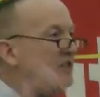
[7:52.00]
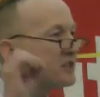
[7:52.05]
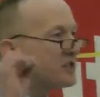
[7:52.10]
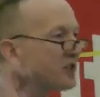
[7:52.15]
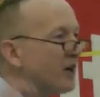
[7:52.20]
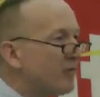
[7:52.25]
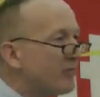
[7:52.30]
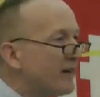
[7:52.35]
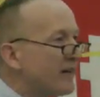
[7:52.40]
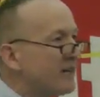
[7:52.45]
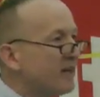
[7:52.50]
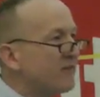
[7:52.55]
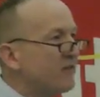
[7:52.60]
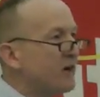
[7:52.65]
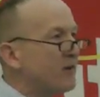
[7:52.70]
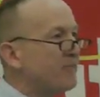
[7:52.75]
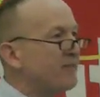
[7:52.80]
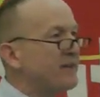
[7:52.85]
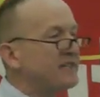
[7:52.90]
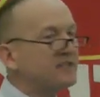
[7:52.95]
So many of
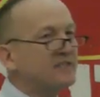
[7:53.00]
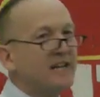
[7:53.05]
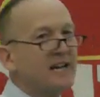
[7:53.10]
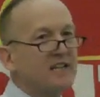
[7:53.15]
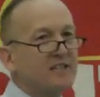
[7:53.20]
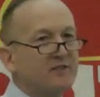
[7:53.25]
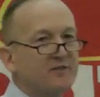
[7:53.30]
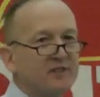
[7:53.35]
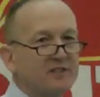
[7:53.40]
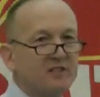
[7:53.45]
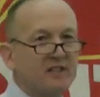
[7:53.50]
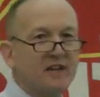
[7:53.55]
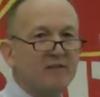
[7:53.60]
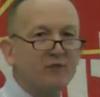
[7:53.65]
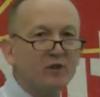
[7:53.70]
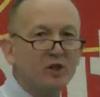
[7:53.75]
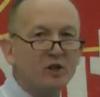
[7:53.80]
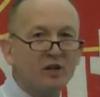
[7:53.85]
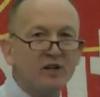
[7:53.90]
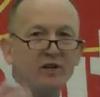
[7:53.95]
our best activists
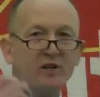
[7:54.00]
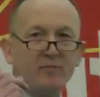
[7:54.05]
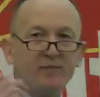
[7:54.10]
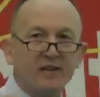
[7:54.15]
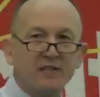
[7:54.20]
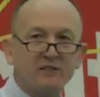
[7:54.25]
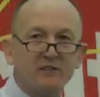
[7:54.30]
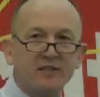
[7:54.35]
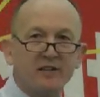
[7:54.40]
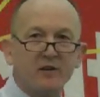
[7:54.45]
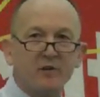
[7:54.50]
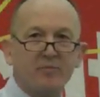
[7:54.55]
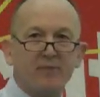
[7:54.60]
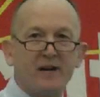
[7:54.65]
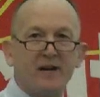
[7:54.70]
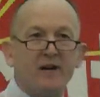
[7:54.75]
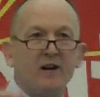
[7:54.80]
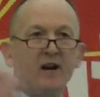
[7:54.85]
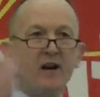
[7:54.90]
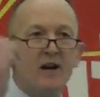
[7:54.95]
have learned about single
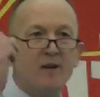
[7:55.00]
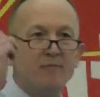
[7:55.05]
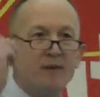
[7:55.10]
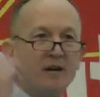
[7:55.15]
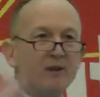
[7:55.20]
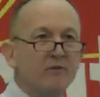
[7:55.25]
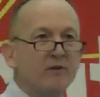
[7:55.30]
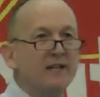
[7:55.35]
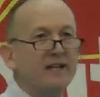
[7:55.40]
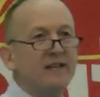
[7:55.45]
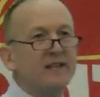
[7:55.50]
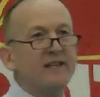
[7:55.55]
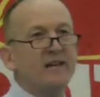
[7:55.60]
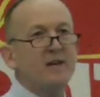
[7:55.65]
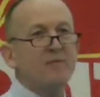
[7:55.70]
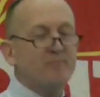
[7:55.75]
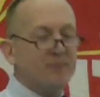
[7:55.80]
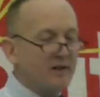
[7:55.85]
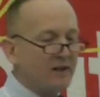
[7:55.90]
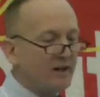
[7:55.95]
payer by reading
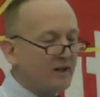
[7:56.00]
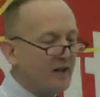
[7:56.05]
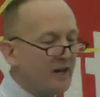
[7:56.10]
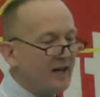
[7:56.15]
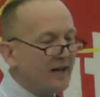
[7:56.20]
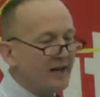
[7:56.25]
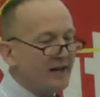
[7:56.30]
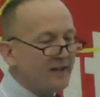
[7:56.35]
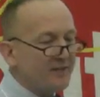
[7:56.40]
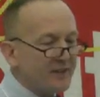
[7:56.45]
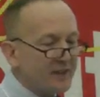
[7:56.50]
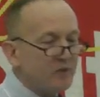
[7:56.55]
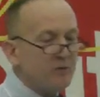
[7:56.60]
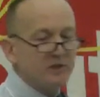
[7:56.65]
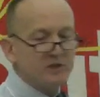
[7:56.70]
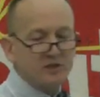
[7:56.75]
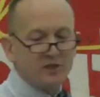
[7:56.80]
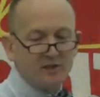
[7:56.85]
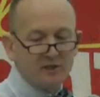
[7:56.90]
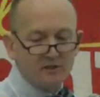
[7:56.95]
that bill, and I think
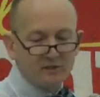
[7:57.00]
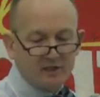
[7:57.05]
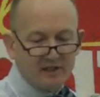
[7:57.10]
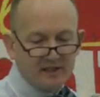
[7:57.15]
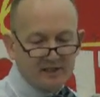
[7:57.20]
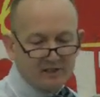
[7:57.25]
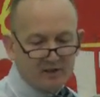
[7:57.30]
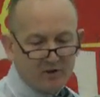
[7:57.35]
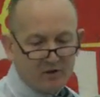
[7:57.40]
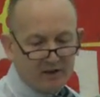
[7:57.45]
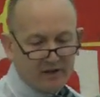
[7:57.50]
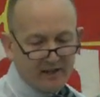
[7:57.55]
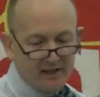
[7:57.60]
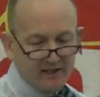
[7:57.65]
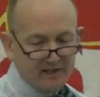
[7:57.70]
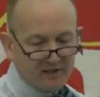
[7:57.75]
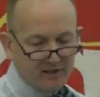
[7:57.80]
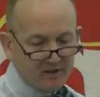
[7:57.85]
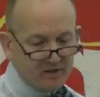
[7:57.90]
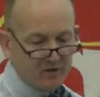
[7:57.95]
we should use it as an
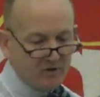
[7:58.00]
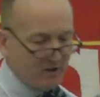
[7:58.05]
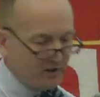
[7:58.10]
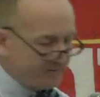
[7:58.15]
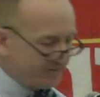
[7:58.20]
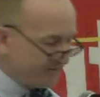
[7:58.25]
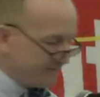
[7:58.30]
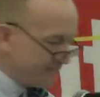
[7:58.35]
organizing tool.